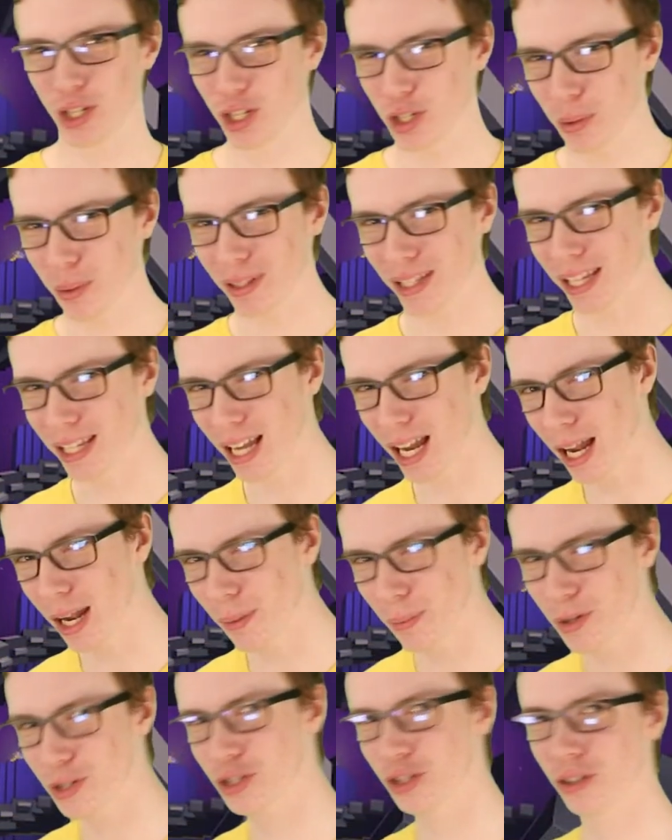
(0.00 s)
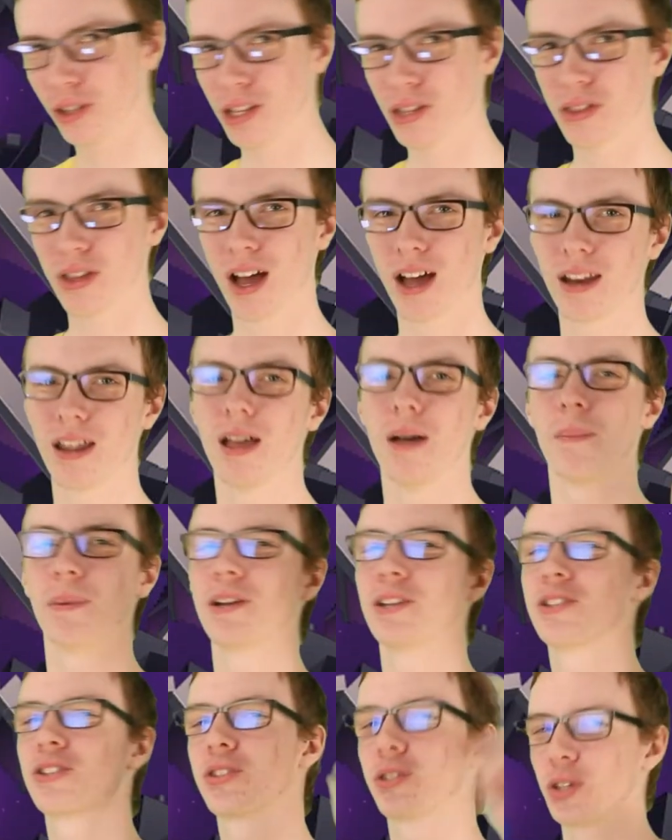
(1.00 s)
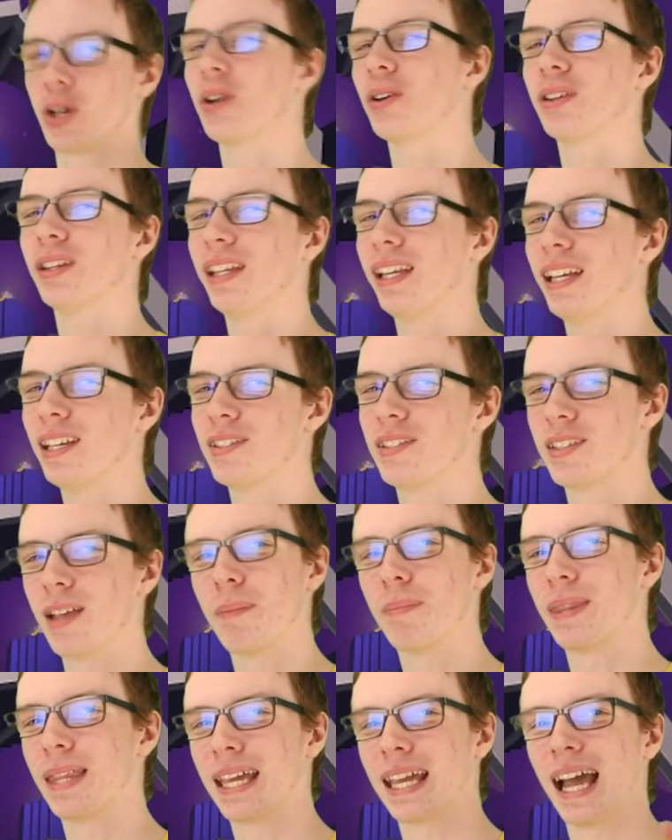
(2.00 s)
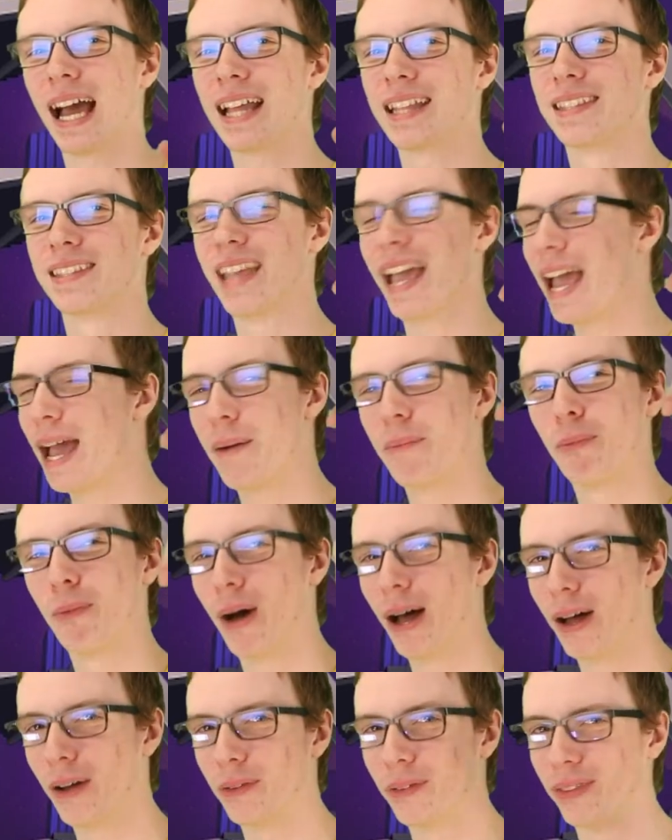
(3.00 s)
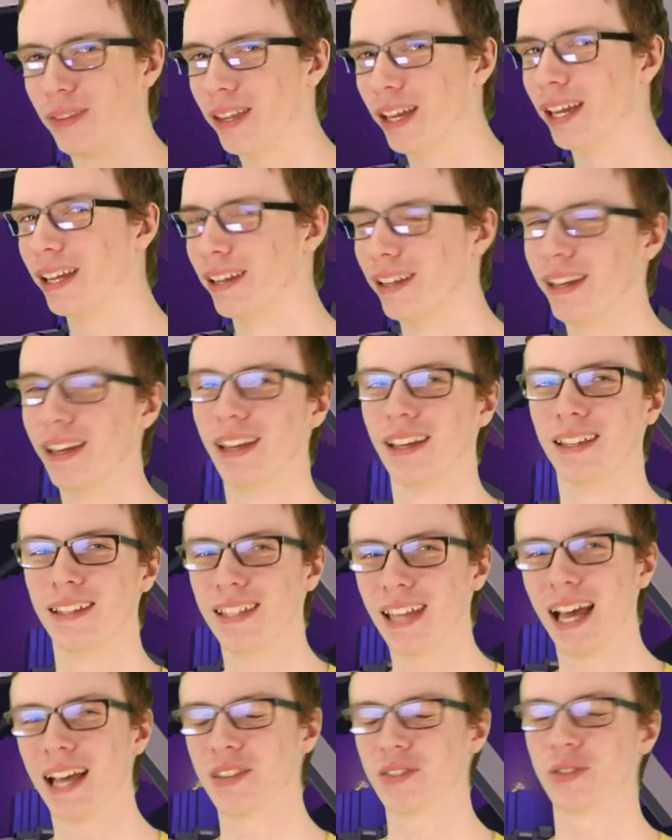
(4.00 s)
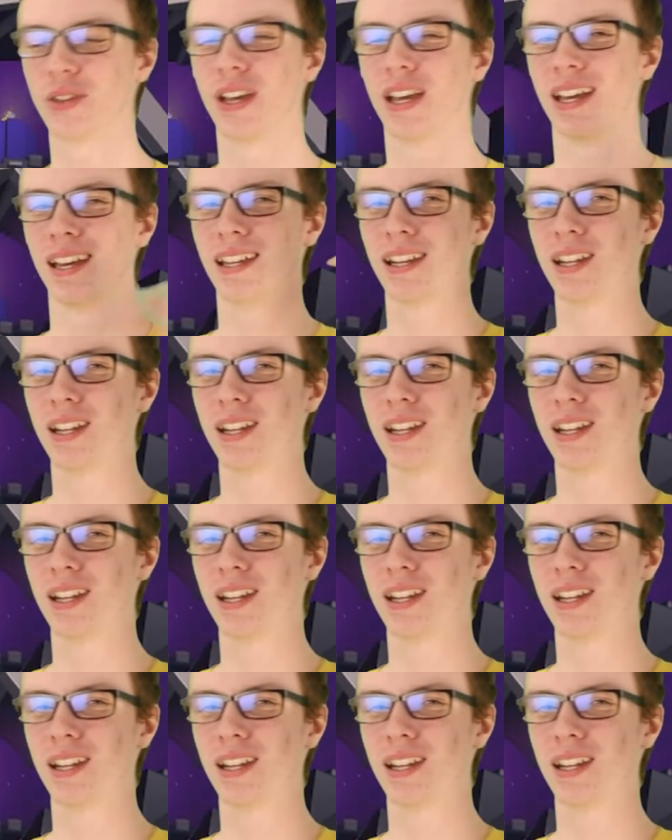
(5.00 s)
to do it like I originally thought, but it's certainly something I damn well did. Yes, it